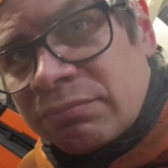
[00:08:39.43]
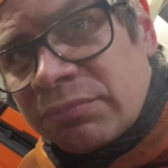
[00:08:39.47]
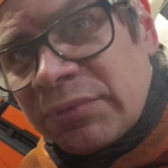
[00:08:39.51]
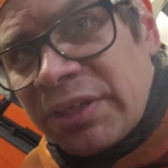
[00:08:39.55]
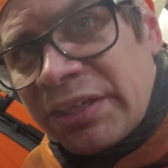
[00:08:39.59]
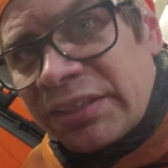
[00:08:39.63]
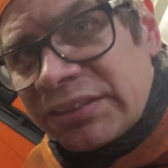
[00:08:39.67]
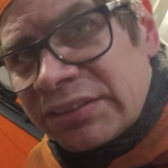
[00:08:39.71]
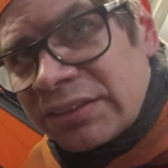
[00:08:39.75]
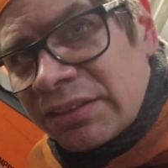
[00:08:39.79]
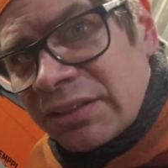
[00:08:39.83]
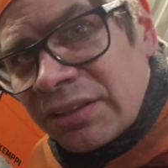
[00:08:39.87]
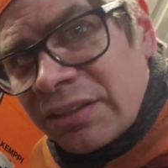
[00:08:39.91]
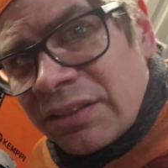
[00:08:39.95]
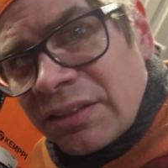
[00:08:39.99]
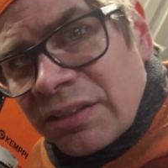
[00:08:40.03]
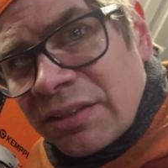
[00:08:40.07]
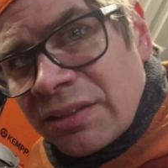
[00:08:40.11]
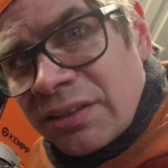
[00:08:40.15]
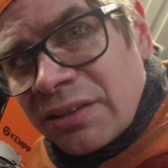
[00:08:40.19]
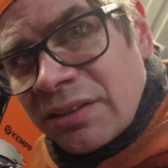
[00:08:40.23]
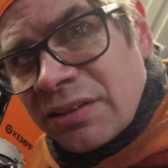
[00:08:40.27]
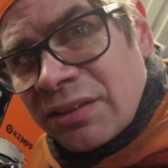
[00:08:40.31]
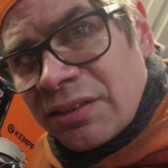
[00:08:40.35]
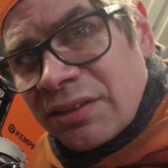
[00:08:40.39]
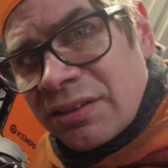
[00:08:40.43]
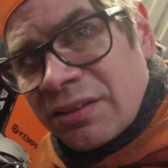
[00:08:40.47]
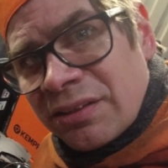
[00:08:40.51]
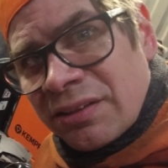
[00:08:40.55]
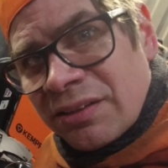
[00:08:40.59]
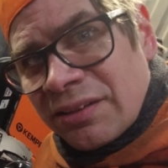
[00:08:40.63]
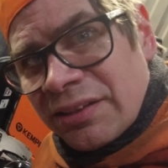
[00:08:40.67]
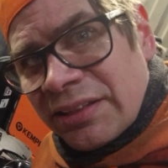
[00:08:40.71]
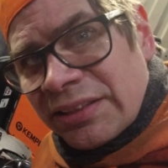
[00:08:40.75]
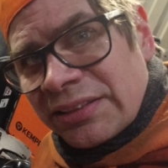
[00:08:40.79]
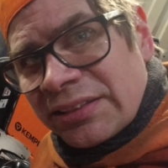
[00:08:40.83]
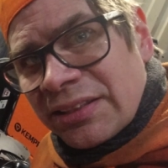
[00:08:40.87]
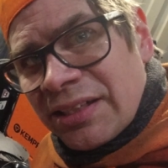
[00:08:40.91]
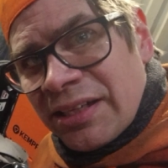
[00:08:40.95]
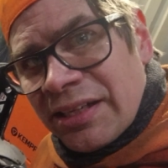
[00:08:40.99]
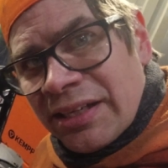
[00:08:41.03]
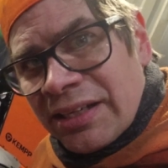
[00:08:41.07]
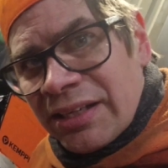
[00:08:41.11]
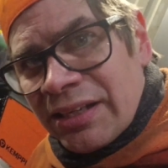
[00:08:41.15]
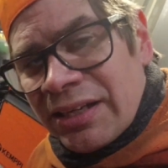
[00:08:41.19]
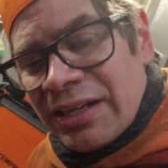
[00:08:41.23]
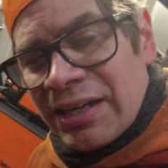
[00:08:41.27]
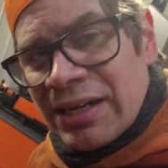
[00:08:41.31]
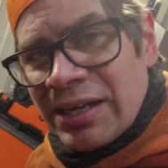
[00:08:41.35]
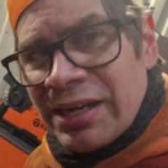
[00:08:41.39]
There is, it's
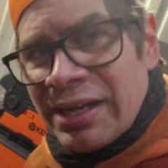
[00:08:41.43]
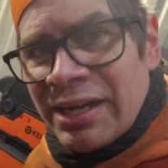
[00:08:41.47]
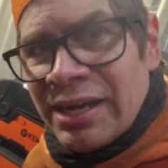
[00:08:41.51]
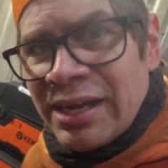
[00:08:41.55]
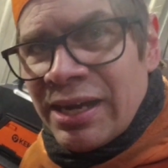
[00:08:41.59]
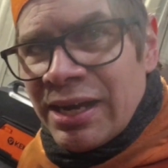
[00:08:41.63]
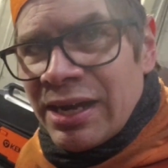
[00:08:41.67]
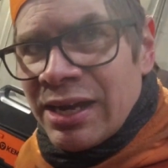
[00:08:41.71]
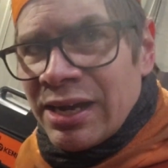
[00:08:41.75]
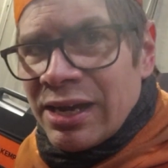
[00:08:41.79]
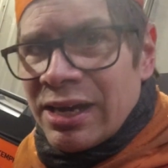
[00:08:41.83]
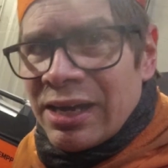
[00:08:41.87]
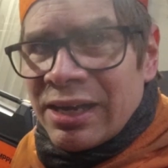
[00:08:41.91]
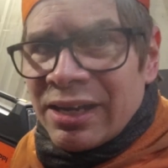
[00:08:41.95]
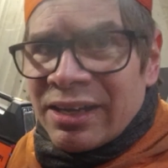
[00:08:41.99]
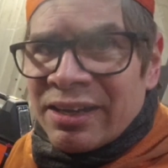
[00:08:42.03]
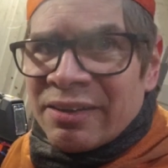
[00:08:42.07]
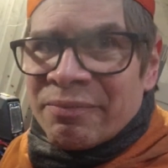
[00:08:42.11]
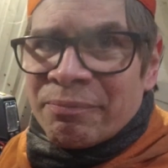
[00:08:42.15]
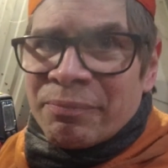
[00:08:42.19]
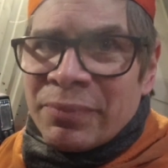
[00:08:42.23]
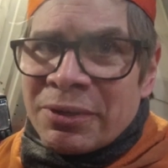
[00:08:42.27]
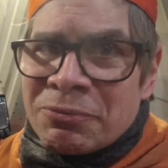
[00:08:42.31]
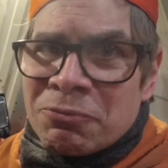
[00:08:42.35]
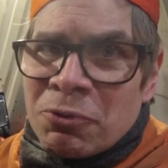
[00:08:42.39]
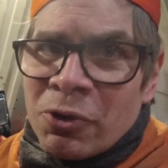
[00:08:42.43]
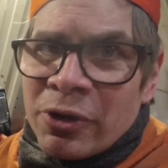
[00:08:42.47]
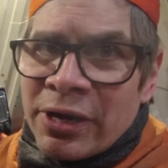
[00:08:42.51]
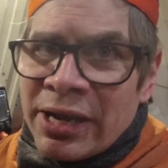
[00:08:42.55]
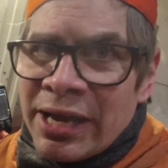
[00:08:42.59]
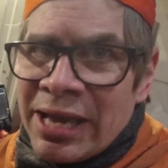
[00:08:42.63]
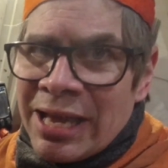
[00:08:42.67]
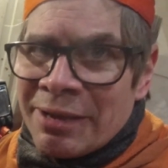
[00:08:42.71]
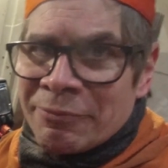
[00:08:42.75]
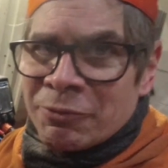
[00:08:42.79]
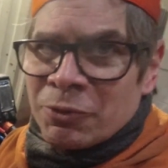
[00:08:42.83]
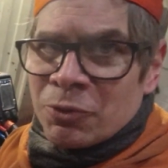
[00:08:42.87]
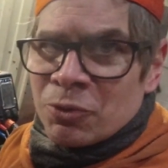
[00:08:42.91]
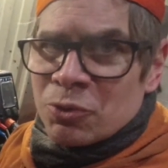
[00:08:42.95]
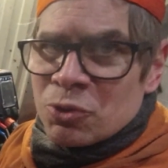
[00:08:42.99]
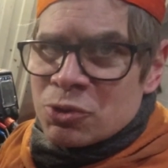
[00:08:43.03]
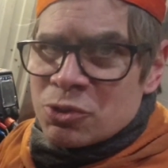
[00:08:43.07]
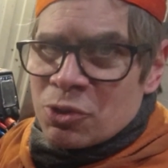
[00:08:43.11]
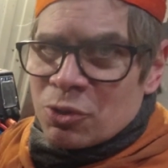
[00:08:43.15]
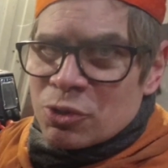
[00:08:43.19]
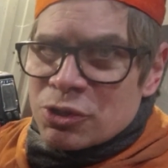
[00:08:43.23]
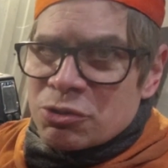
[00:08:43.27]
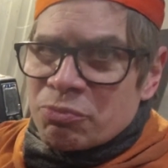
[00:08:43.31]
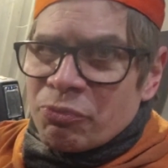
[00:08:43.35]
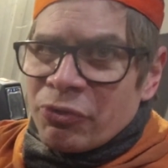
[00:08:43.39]
like uh, before I have to use
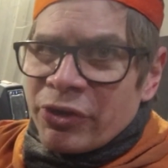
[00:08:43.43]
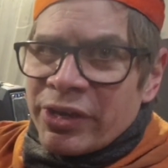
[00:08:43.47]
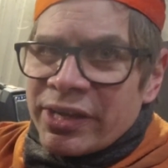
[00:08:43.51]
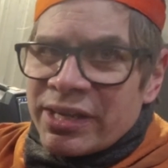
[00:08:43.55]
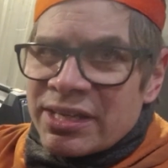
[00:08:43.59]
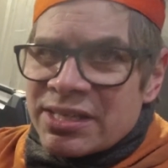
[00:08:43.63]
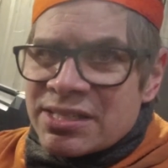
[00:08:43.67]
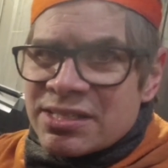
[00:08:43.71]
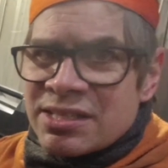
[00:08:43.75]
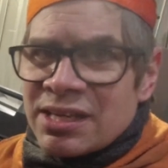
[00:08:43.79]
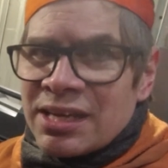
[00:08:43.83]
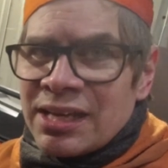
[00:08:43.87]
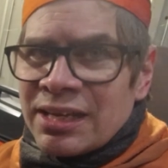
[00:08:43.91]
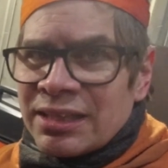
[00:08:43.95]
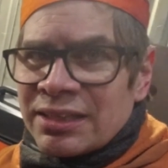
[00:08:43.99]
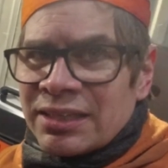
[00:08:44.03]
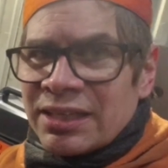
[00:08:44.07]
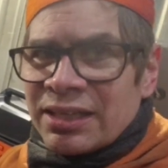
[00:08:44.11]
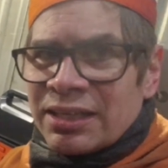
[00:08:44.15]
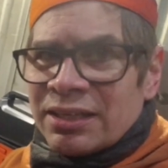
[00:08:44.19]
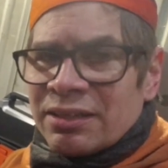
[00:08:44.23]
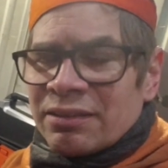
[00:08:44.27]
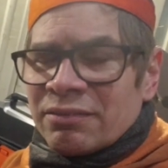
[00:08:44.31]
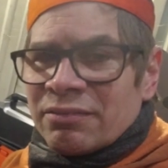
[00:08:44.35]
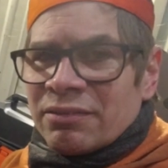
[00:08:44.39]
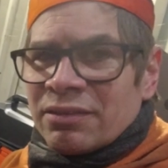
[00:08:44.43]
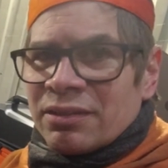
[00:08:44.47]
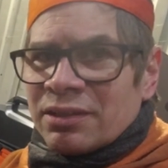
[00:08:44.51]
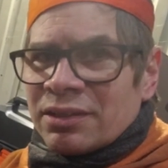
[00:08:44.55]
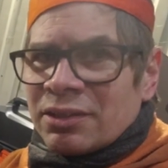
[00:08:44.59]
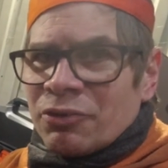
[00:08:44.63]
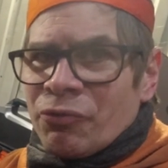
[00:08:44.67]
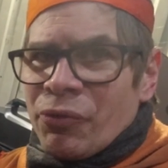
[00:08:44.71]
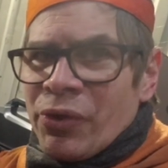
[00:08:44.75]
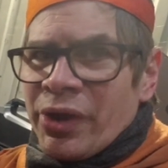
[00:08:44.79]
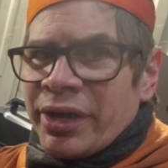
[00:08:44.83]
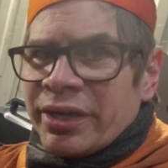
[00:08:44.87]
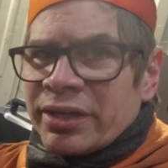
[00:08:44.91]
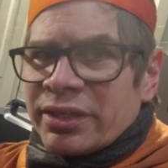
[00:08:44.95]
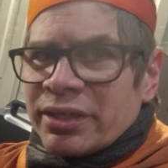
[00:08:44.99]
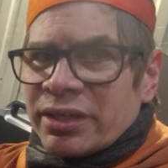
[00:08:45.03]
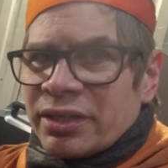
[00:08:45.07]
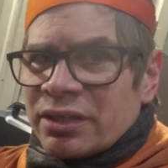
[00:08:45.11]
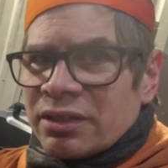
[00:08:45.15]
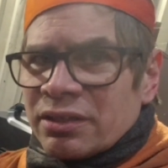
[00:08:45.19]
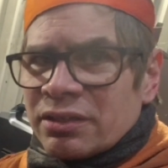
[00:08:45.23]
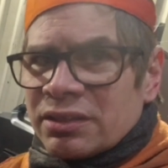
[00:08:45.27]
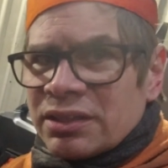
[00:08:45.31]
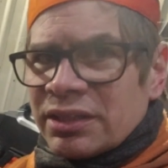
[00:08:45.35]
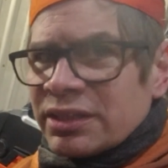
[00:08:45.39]
those sprays and then
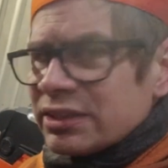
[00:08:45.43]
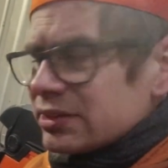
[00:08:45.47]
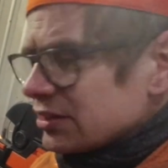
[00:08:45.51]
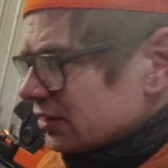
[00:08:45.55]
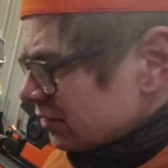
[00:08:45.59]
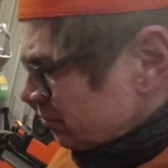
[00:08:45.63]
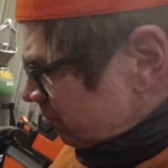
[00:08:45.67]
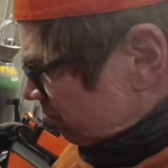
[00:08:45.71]
grinding. There is,